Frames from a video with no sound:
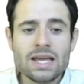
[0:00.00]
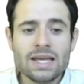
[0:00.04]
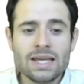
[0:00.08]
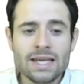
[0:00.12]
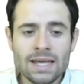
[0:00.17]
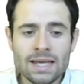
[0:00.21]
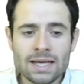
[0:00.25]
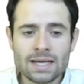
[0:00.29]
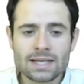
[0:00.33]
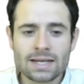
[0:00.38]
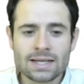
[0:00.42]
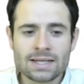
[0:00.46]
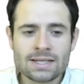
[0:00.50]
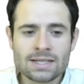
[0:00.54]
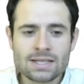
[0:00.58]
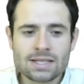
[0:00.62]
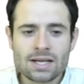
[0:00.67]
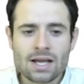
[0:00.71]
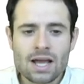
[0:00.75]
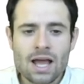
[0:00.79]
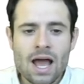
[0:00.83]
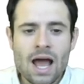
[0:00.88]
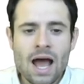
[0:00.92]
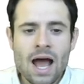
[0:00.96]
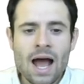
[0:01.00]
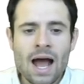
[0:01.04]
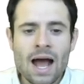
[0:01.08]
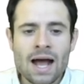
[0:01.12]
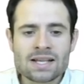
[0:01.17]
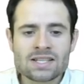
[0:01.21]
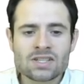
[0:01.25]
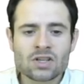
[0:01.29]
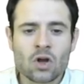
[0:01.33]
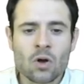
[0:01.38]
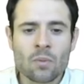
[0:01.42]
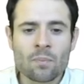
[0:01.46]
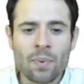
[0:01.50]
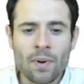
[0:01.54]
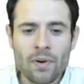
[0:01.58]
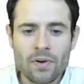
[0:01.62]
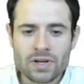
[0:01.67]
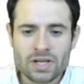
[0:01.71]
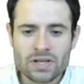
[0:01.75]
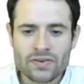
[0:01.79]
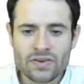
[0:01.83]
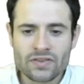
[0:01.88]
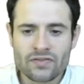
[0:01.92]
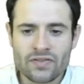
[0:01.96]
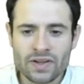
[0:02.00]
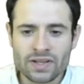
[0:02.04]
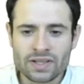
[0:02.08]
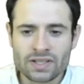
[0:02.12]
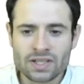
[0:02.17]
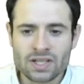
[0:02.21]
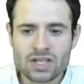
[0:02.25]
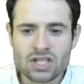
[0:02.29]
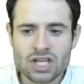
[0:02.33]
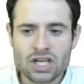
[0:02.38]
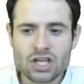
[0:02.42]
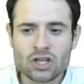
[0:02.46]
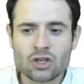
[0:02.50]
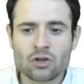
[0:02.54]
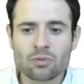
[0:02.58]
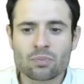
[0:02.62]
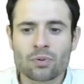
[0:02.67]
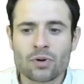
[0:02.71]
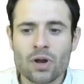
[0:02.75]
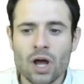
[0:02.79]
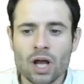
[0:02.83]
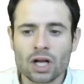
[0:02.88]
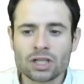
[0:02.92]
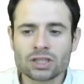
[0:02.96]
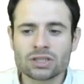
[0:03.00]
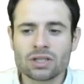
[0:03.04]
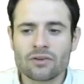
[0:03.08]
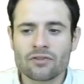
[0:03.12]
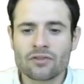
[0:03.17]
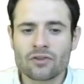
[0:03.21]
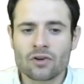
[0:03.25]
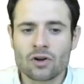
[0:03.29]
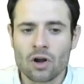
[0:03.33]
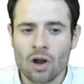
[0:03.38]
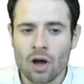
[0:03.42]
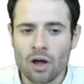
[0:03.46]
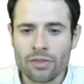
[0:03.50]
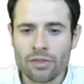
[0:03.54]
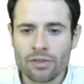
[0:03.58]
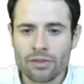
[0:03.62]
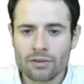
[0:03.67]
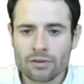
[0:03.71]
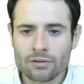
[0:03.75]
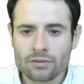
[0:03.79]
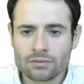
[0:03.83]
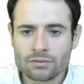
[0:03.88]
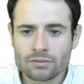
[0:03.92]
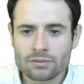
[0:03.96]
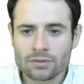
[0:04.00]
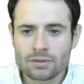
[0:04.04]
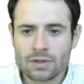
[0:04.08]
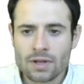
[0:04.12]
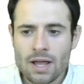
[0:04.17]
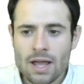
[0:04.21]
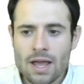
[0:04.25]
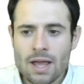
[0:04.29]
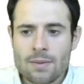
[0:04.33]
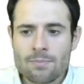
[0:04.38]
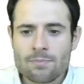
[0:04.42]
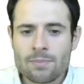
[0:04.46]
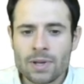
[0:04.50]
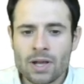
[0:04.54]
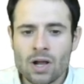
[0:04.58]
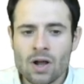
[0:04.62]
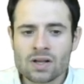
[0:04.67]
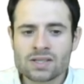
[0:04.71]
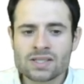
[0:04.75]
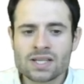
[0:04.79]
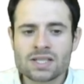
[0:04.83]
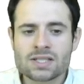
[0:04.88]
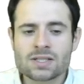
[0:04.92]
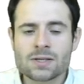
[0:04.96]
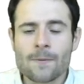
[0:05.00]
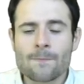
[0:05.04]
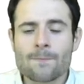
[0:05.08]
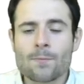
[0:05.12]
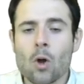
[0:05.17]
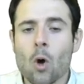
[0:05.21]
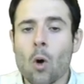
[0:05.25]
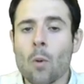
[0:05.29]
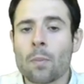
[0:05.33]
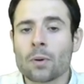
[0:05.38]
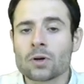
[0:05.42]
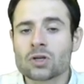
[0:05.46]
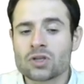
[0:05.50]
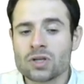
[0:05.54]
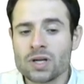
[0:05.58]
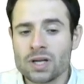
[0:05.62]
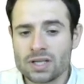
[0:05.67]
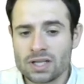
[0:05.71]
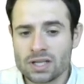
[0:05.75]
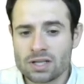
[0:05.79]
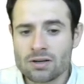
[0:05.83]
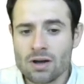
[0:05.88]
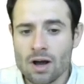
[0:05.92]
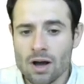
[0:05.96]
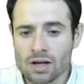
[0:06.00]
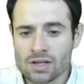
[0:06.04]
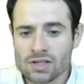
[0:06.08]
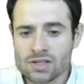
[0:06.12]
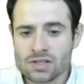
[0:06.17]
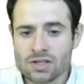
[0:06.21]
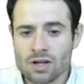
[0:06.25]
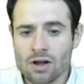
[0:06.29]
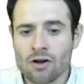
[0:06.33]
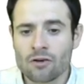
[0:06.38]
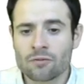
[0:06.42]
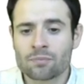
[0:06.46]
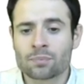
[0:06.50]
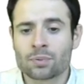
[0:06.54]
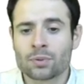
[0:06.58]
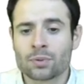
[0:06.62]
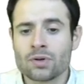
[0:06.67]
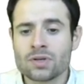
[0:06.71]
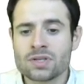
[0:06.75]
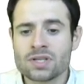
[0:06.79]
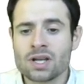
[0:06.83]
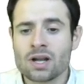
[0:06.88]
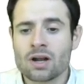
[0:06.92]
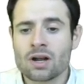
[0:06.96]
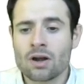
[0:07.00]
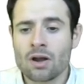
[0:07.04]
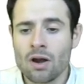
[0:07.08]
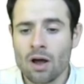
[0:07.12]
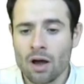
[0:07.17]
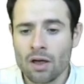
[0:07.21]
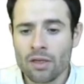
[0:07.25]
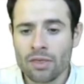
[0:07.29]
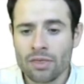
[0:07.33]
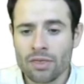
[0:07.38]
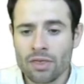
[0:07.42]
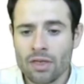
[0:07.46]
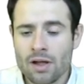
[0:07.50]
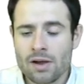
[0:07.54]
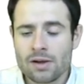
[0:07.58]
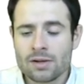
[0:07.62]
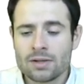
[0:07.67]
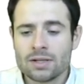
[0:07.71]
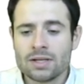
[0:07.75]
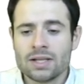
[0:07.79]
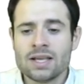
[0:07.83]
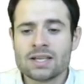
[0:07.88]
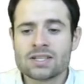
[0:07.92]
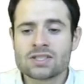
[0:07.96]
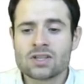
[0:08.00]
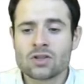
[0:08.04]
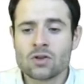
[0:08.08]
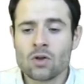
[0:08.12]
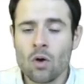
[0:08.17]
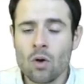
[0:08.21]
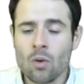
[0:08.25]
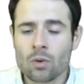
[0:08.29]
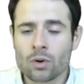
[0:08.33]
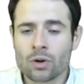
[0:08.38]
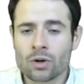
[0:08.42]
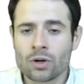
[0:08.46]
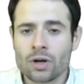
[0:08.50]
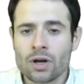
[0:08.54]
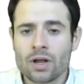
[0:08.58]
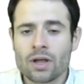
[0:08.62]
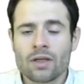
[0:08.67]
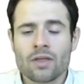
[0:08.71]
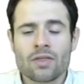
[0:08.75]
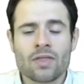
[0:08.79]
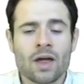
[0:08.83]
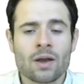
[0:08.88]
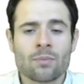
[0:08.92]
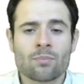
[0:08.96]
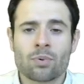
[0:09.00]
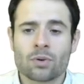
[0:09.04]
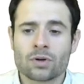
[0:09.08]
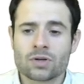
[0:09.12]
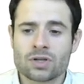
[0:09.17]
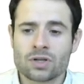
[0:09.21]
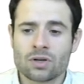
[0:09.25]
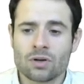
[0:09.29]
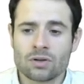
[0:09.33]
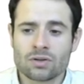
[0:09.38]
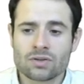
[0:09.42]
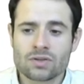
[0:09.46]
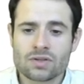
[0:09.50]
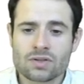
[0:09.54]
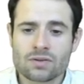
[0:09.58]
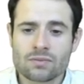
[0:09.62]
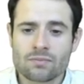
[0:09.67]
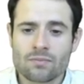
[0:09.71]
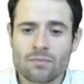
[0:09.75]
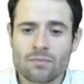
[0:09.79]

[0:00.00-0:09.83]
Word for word: England has a comparative advantage in the production of cloth because it's opportunity cost of producing cloth is lower than Portugal's.